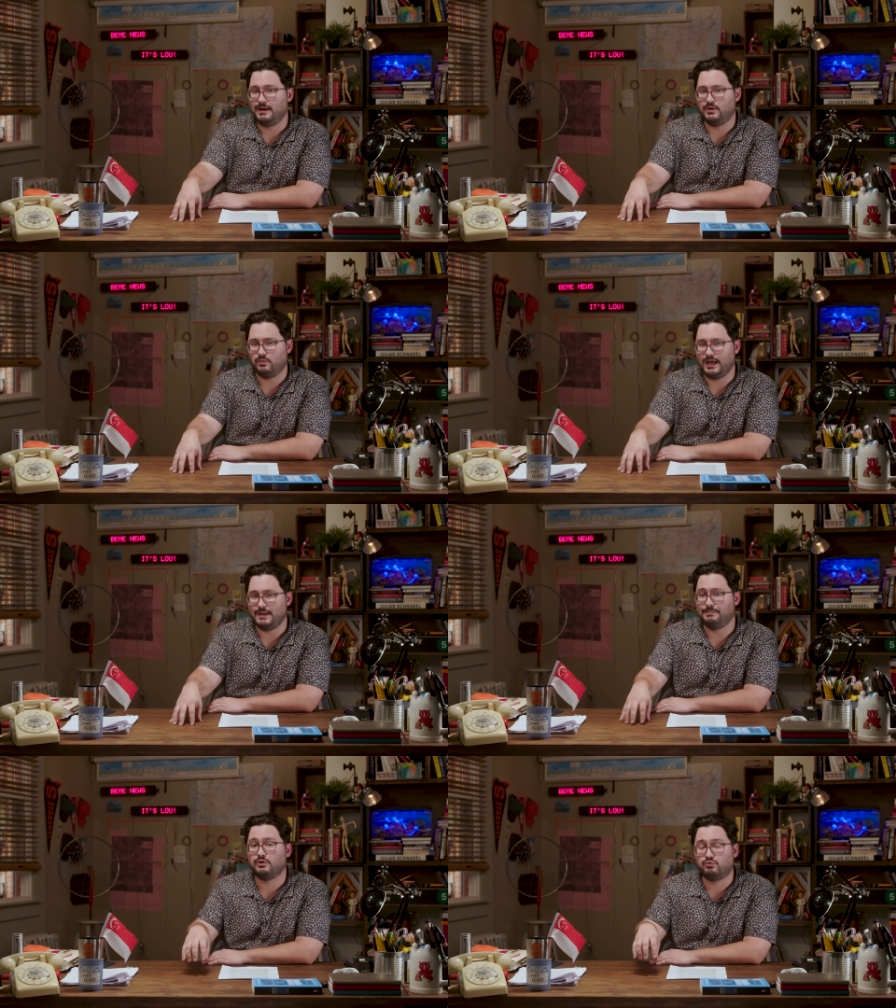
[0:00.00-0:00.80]
by the
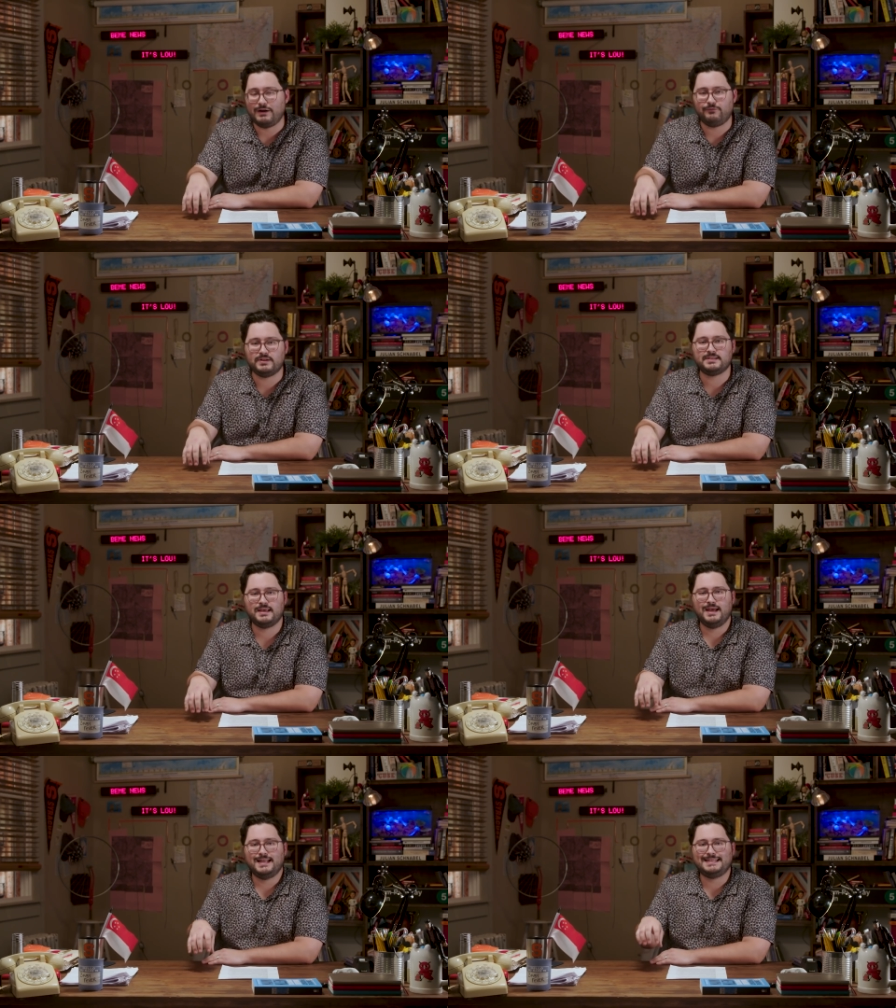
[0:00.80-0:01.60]
way, but a reference
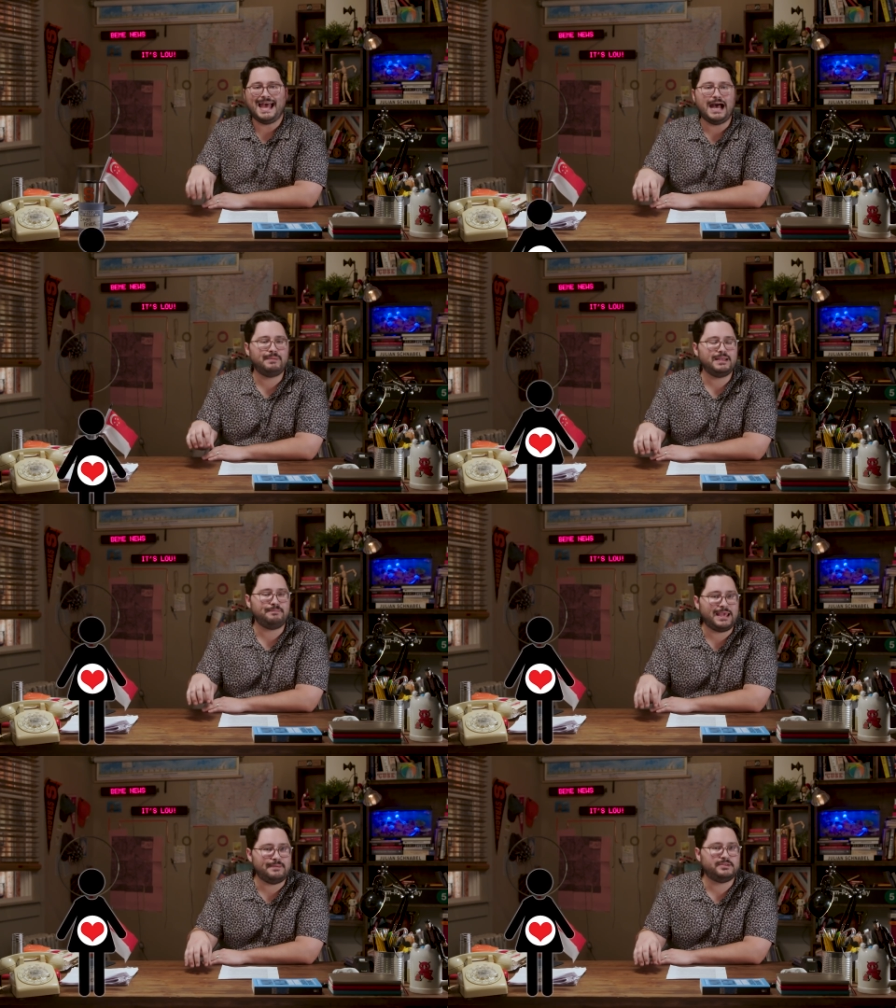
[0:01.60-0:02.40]
to how many
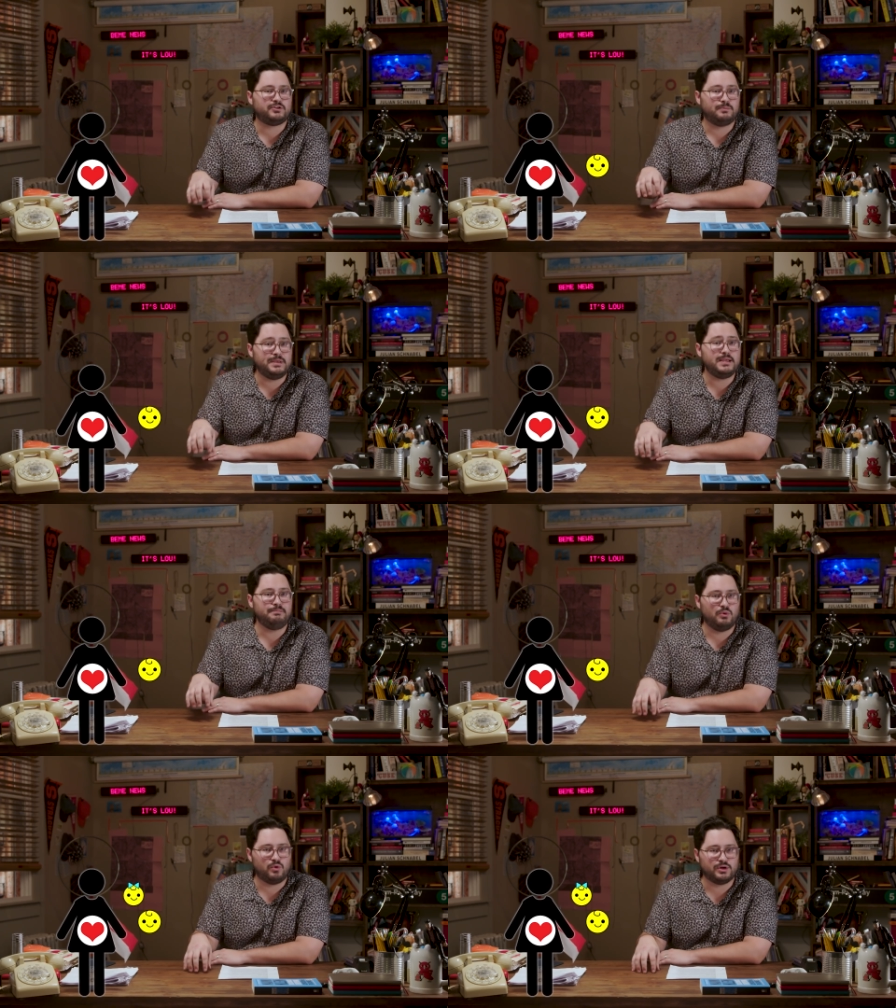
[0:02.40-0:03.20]
babies are being
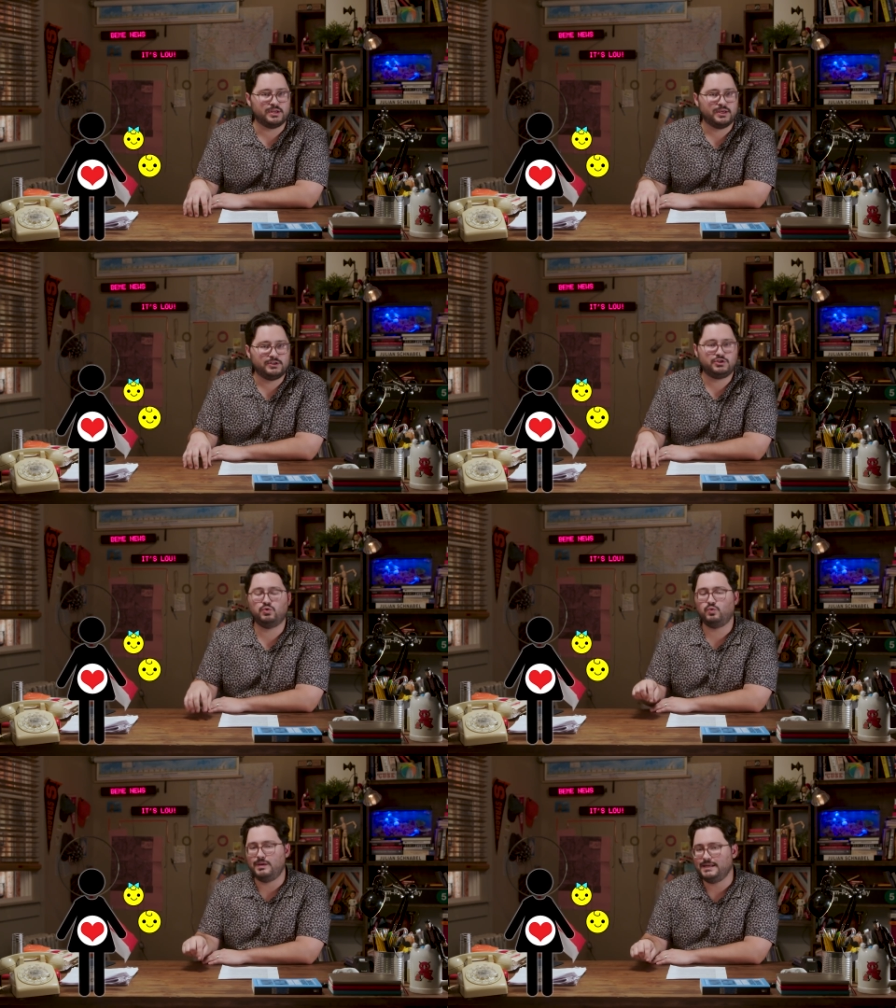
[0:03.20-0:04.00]
born
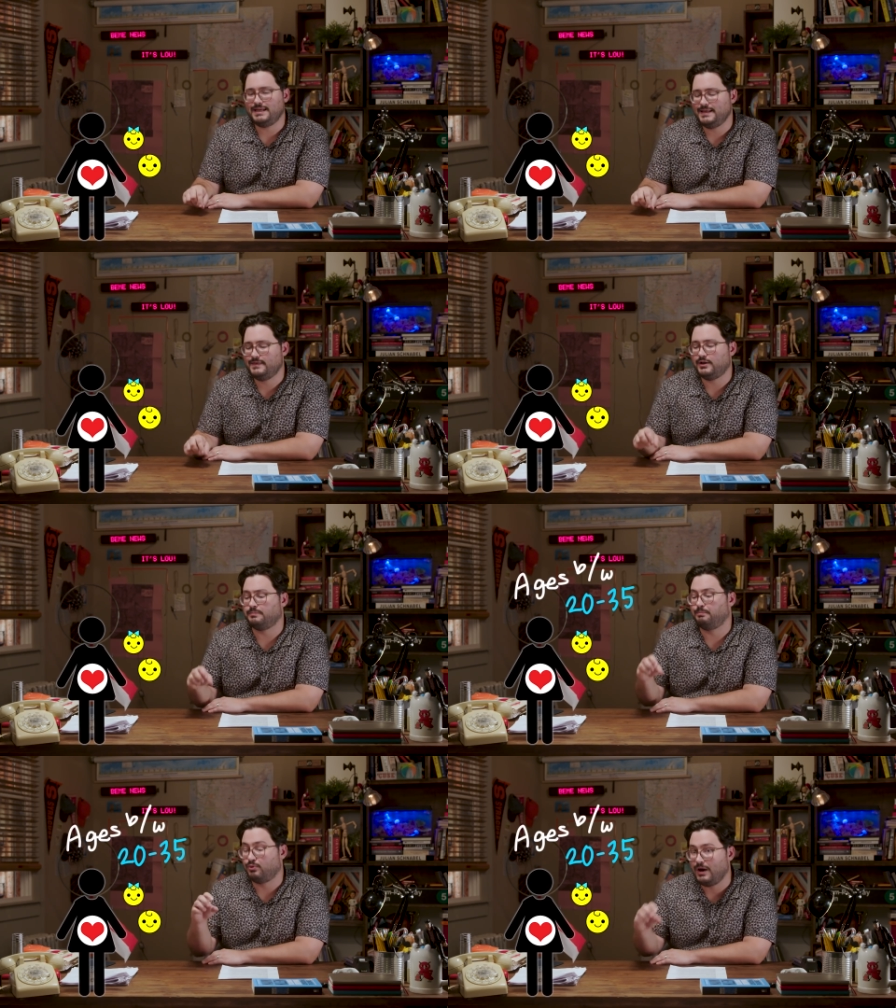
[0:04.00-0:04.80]
to women in their
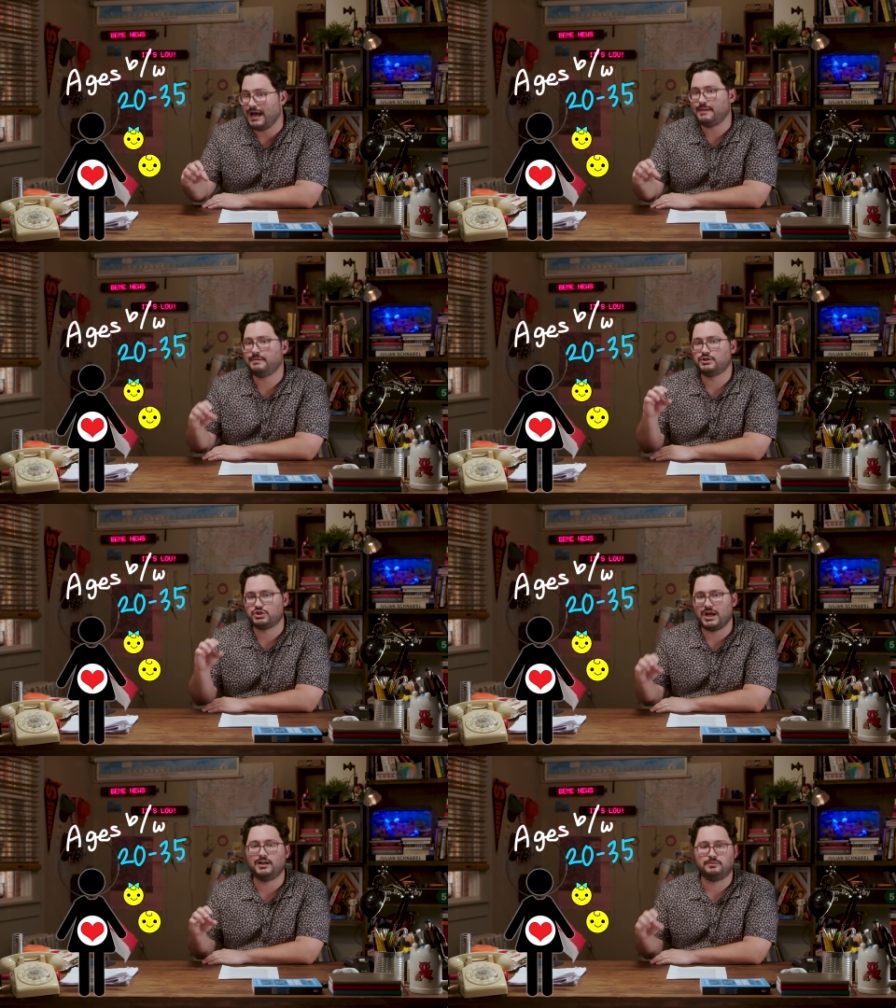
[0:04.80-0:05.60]
prime
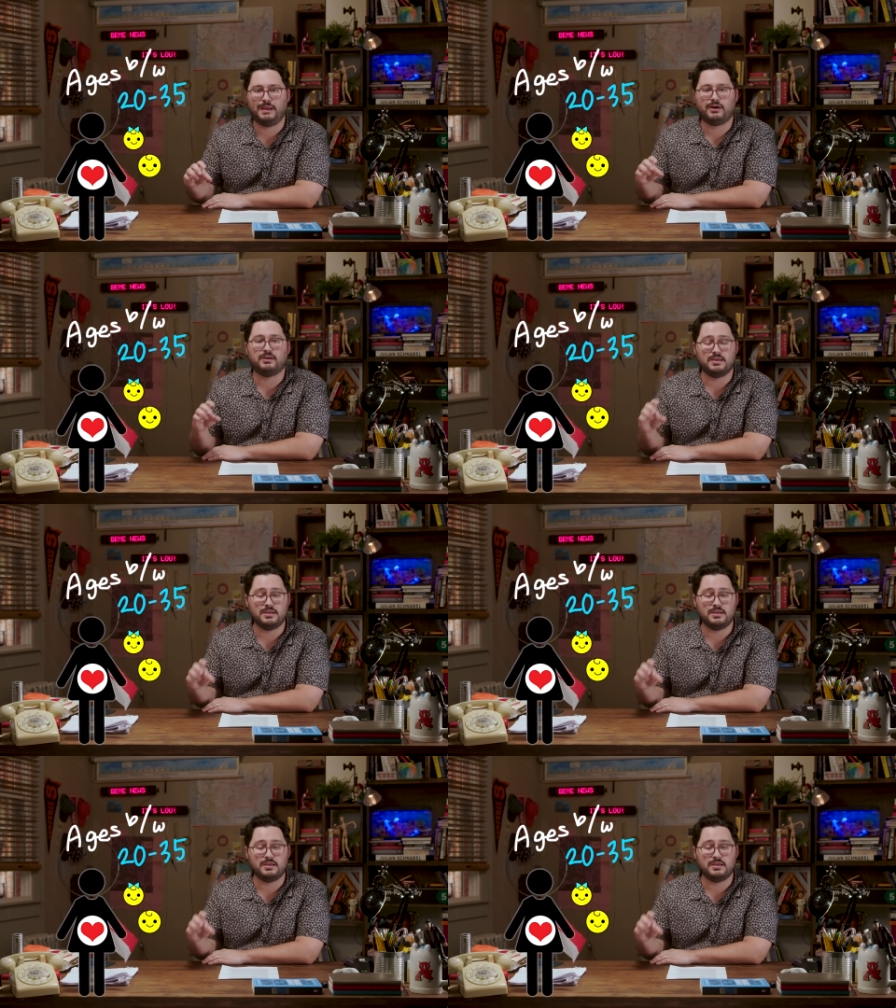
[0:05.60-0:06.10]
childbearing